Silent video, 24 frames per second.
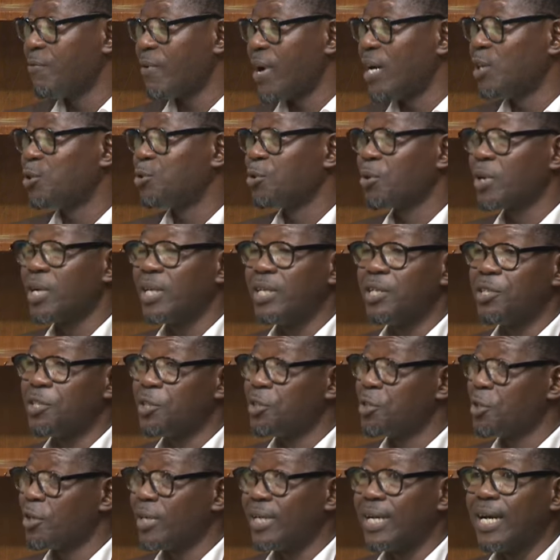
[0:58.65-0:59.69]
Okay. I took a
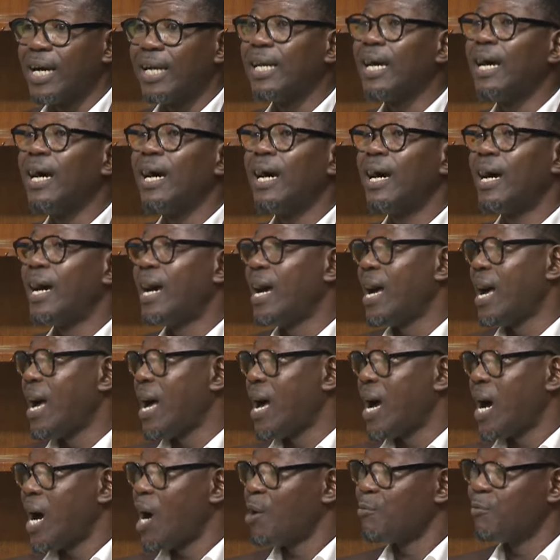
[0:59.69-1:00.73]
decision that
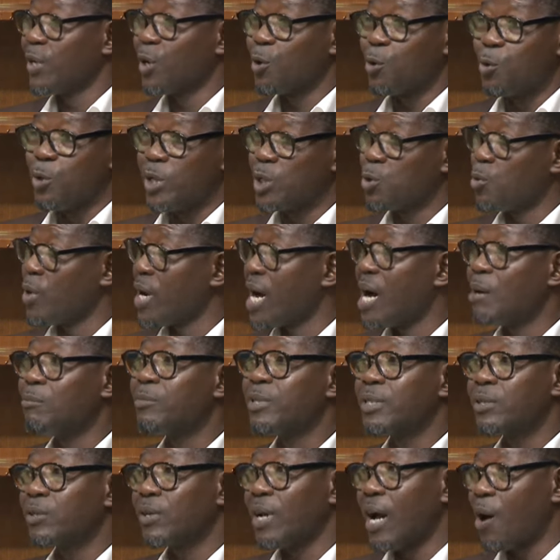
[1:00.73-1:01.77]
having quit where I'm
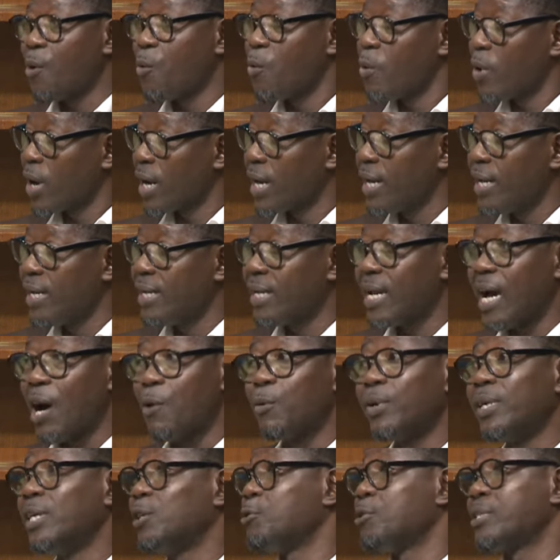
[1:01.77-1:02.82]
working, I
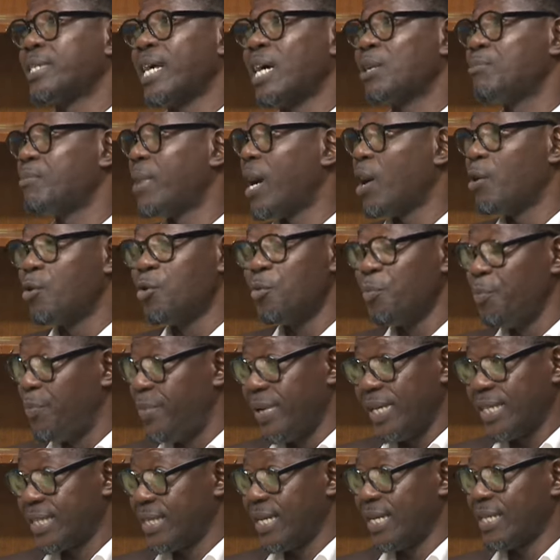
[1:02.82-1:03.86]
wanted to start my own
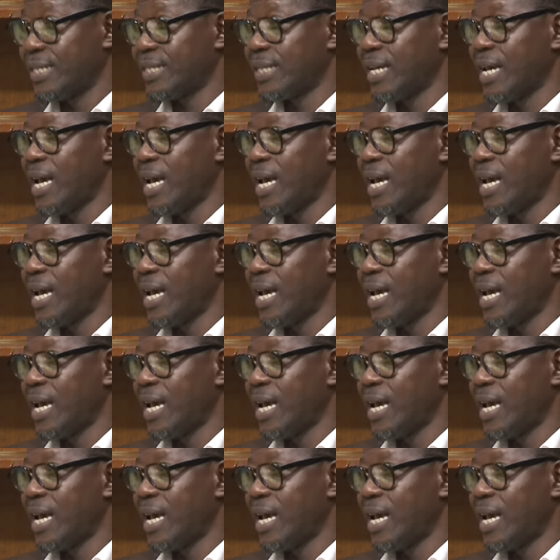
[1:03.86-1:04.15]
business.